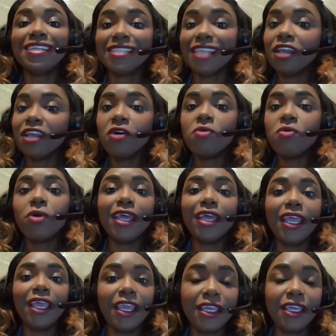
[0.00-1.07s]
they don't want
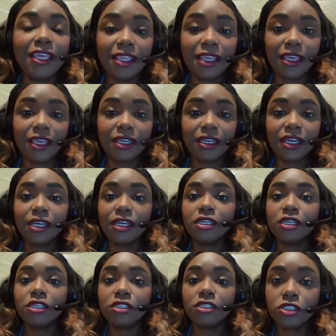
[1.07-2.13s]
anything
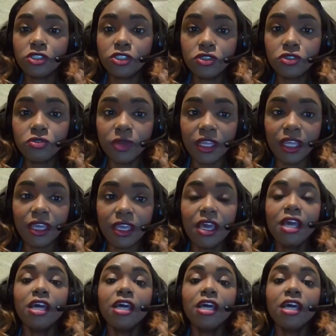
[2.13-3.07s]
to do with it.